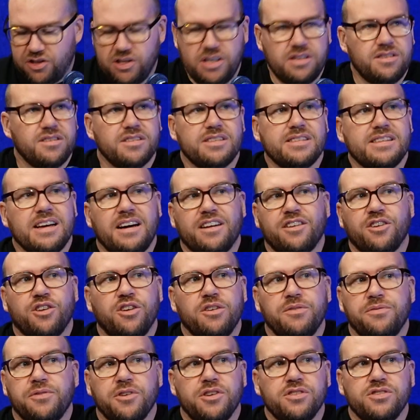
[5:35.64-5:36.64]
she's just started
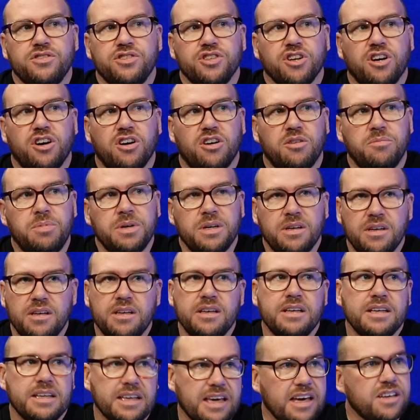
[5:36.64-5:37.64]
her first job.
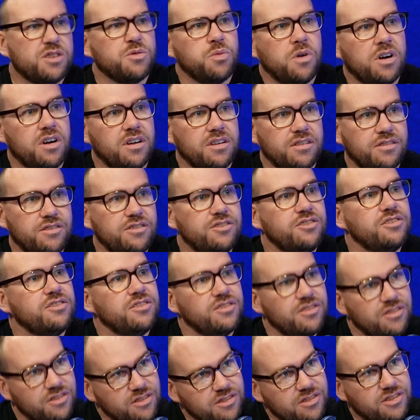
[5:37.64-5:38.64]
Guess what?
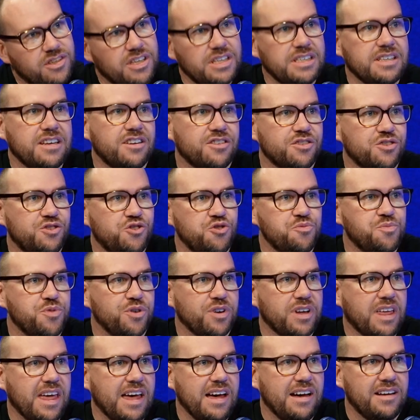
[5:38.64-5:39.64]
She's got a super
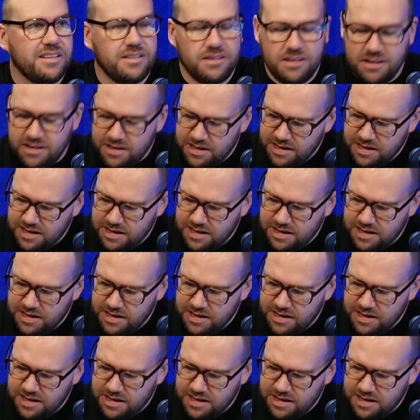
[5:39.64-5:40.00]
account.